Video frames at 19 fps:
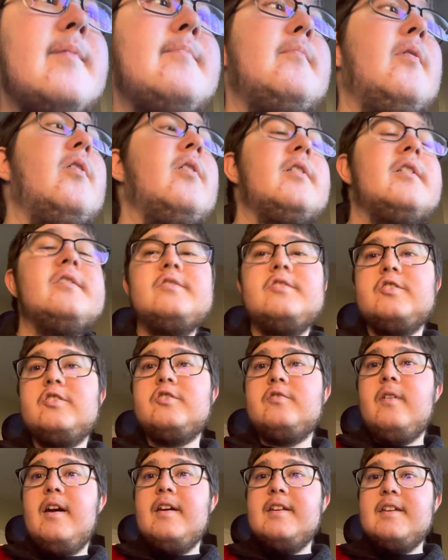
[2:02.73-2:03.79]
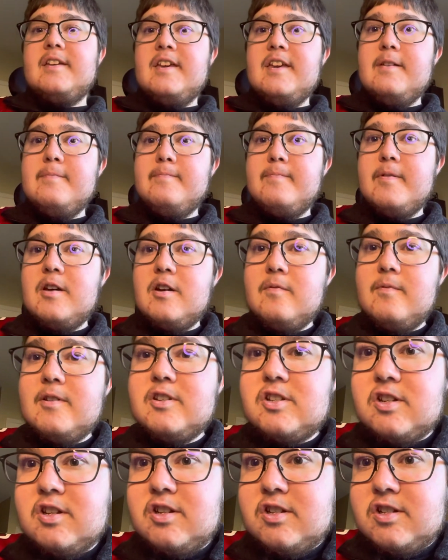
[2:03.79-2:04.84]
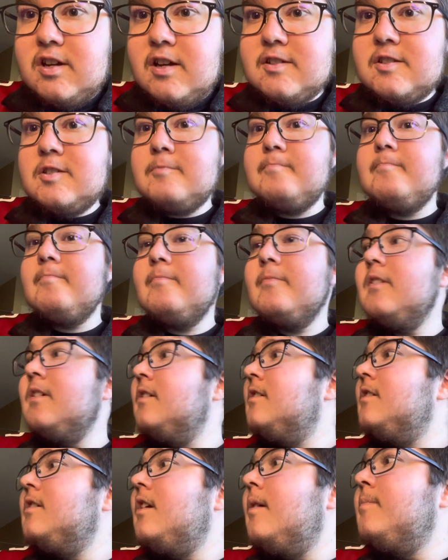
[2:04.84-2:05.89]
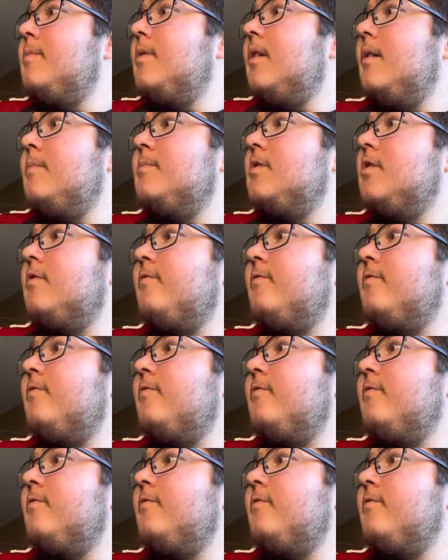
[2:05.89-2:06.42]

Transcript: Marcus is trying to keep it? We should just. I mean, you're